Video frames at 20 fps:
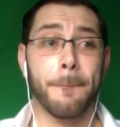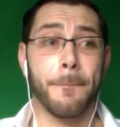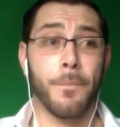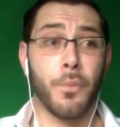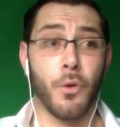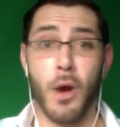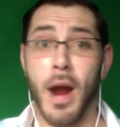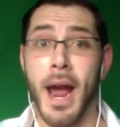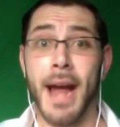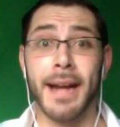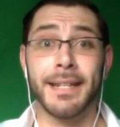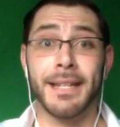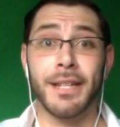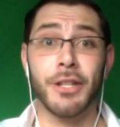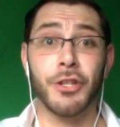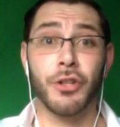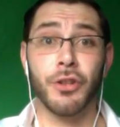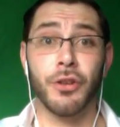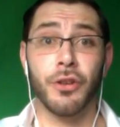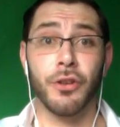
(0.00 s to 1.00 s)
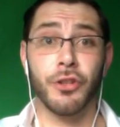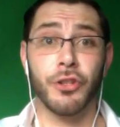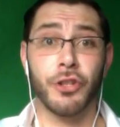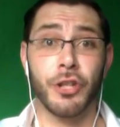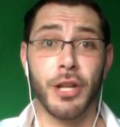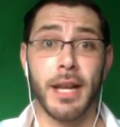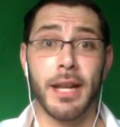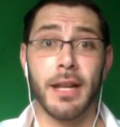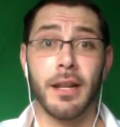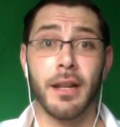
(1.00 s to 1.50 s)
practitioner
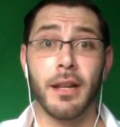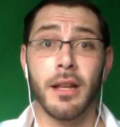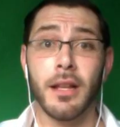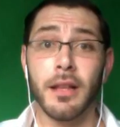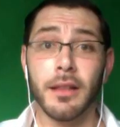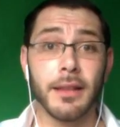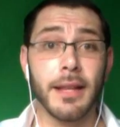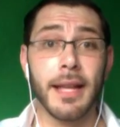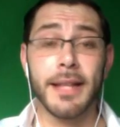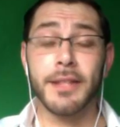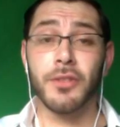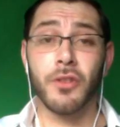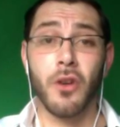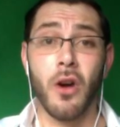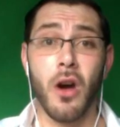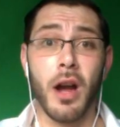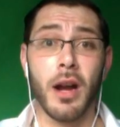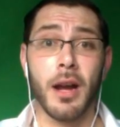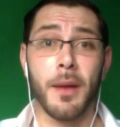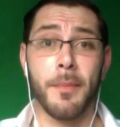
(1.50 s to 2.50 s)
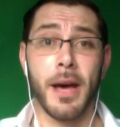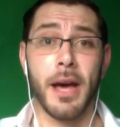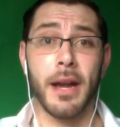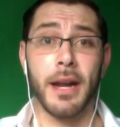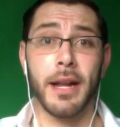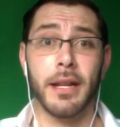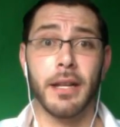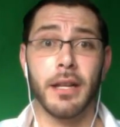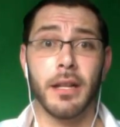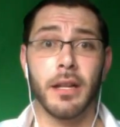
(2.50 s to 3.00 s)
shit? Let's talk about
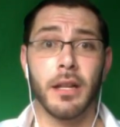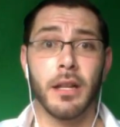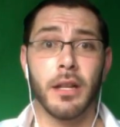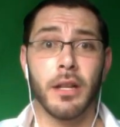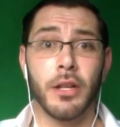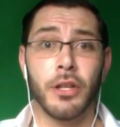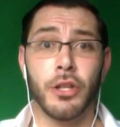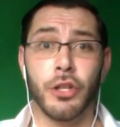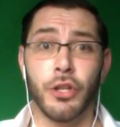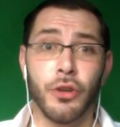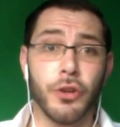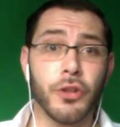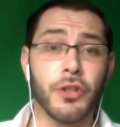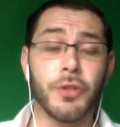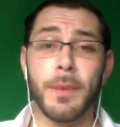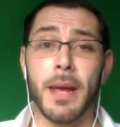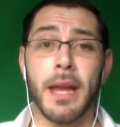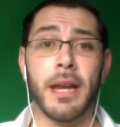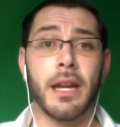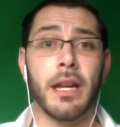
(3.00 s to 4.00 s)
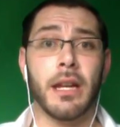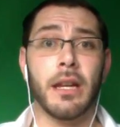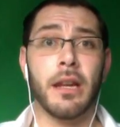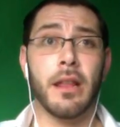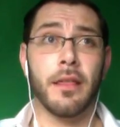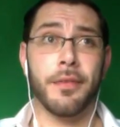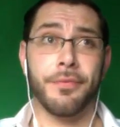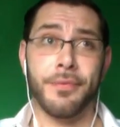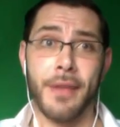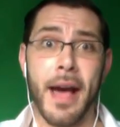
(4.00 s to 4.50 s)
it. You're spending
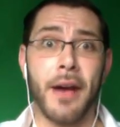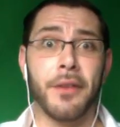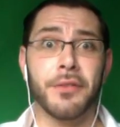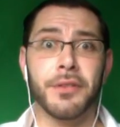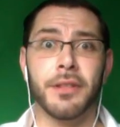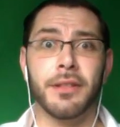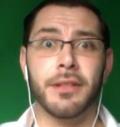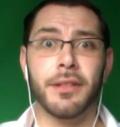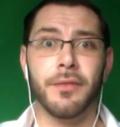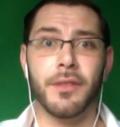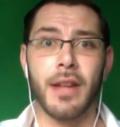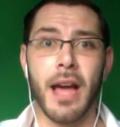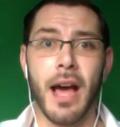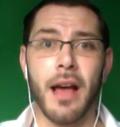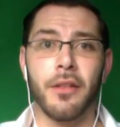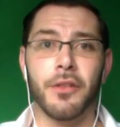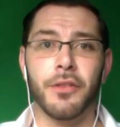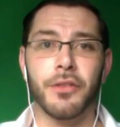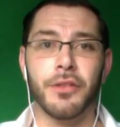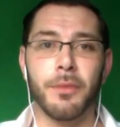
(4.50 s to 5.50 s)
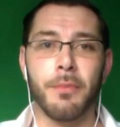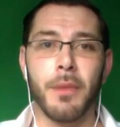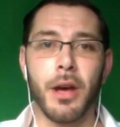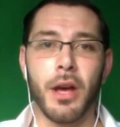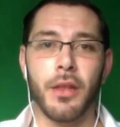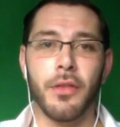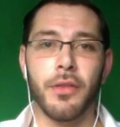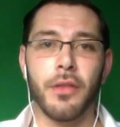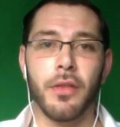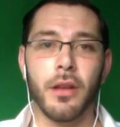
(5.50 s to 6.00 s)
thousands of dollars a
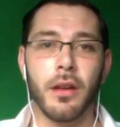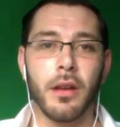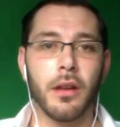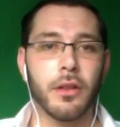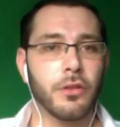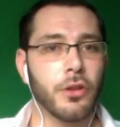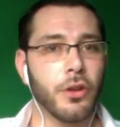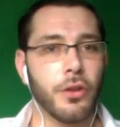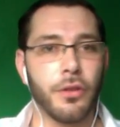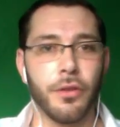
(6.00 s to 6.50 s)
month to